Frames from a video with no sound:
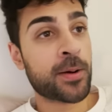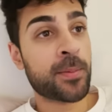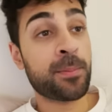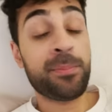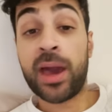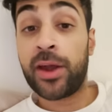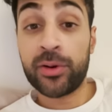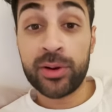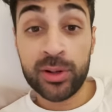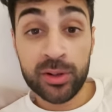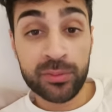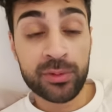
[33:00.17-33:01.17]
um,
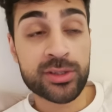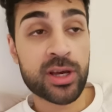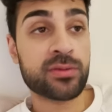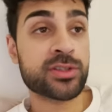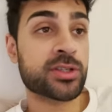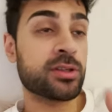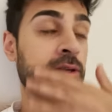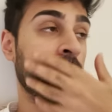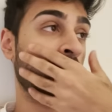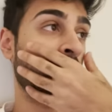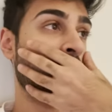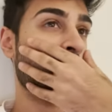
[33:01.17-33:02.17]
better interviews,
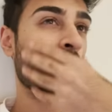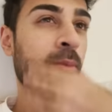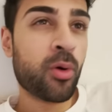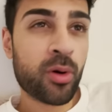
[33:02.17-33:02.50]
obviously.